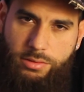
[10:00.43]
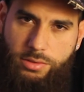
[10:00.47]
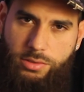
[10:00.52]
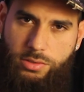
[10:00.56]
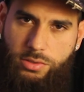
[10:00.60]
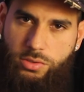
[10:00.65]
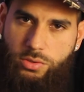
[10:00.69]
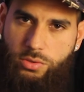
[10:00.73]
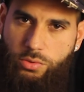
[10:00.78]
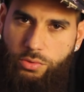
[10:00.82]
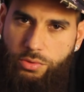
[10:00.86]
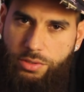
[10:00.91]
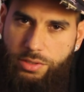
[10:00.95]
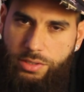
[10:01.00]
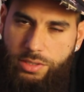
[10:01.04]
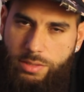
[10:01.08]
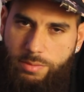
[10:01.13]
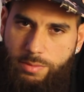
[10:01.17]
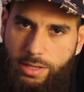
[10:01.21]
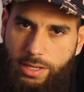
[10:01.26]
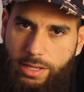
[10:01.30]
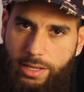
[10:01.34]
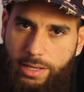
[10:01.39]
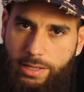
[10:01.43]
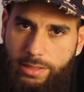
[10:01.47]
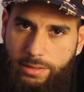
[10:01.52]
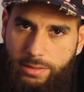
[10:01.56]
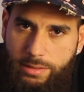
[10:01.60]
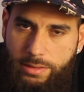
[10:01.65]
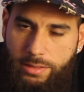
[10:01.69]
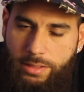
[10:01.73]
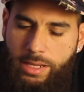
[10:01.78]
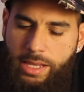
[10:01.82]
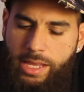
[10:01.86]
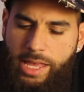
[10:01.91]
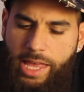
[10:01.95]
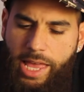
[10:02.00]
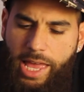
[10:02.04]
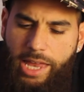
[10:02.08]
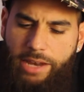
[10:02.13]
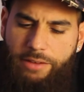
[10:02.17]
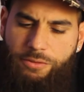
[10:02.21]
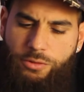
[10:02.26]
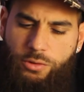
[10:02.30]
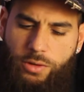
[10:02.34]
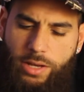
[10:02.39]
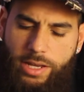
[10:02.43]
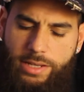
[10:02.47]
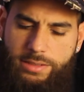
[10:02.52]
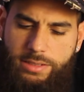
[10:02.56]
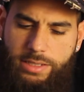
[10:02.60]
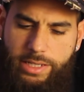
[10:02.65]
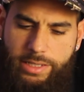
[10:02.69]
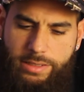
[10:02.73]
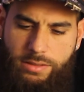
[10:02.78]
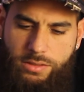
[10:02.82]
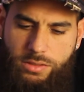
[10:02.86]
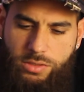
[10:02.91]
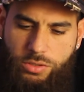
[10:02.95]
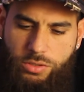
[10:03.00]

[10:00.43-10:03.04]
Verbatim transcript: the stories behind it. And if you guys like this